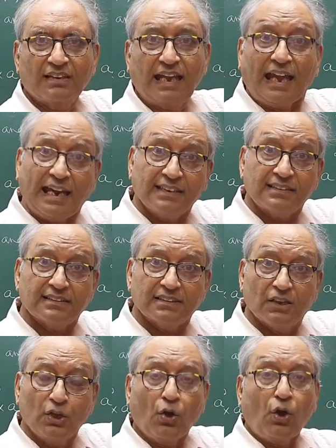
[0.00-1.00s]
And
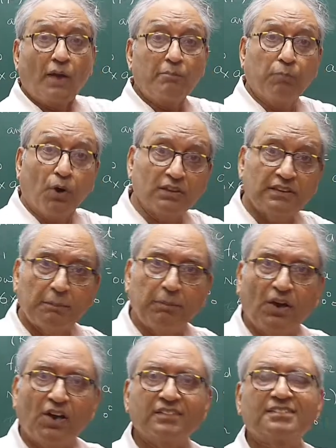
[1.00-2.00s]
on both the
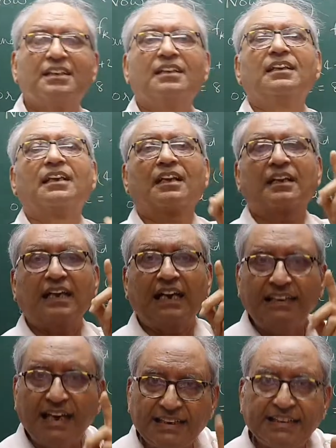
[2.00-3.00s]
blocks,
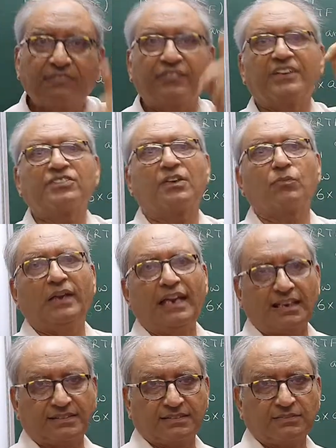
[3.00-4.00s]
kinetic friction will
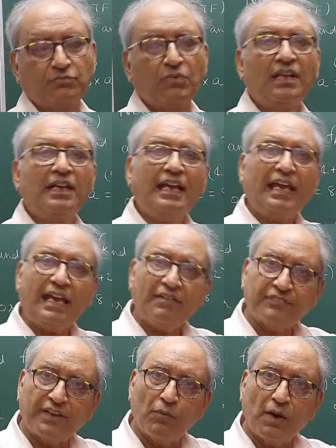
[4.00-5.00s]
act.
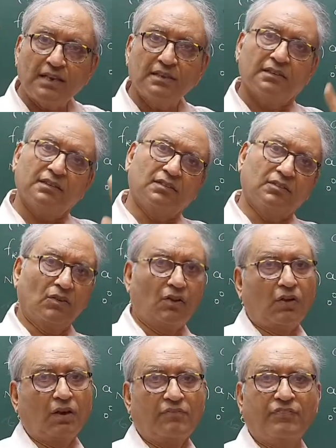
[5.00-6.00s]
Fk1
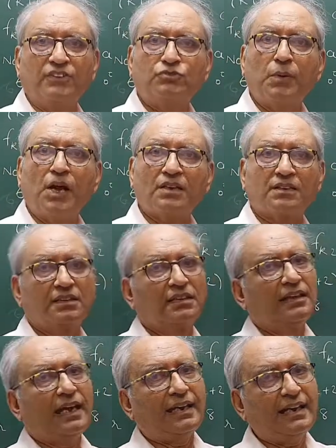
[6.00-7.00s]
on first block
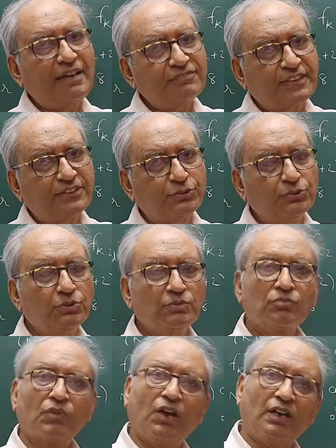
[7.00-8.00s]
and Fk2
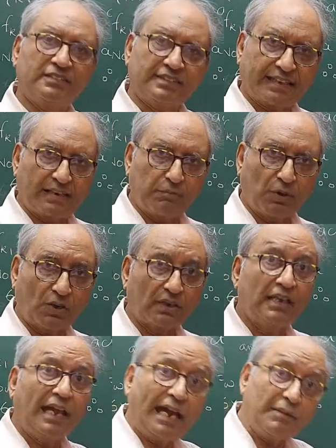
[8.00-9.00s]
on second block.
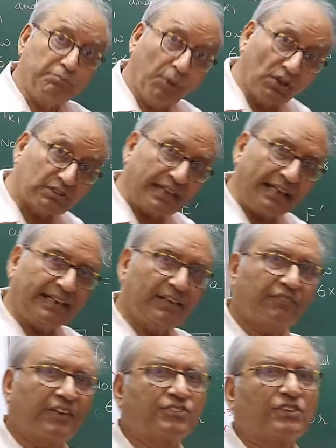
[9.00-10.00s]
And both kinetic
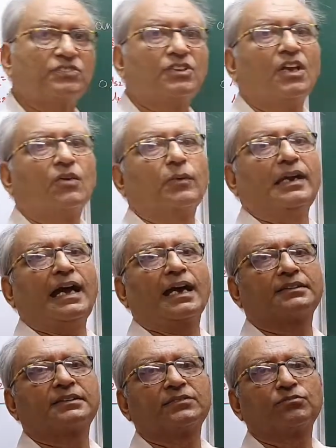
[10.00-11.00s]
frictions will
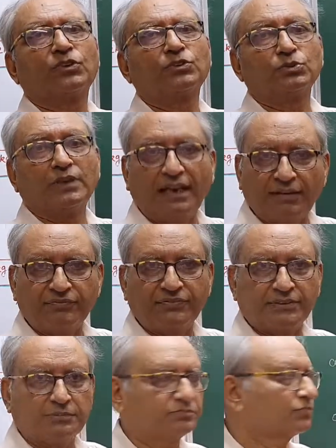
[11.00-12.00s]
act to the left.
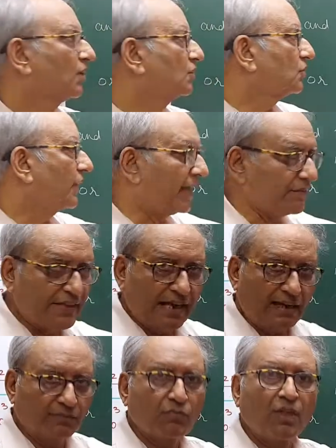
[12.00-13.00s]
So here we
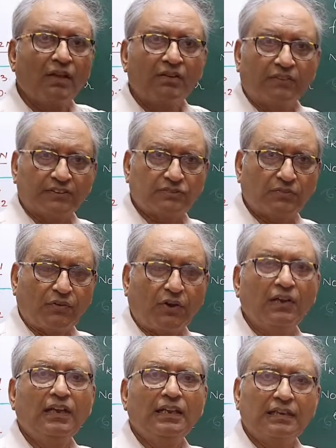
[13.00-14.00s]
are. First of
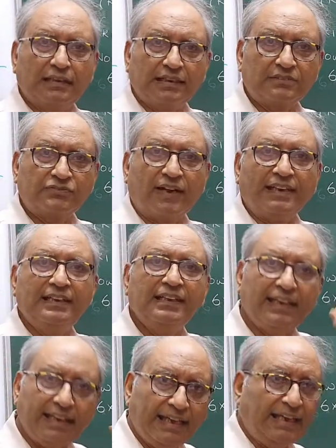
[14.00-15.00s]
all, let us find
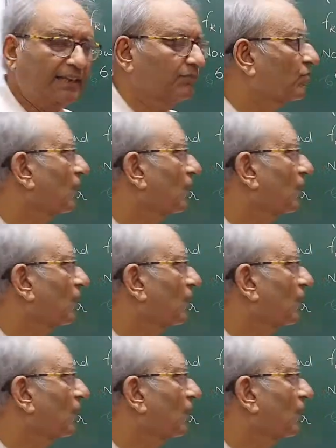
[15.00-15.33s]
A.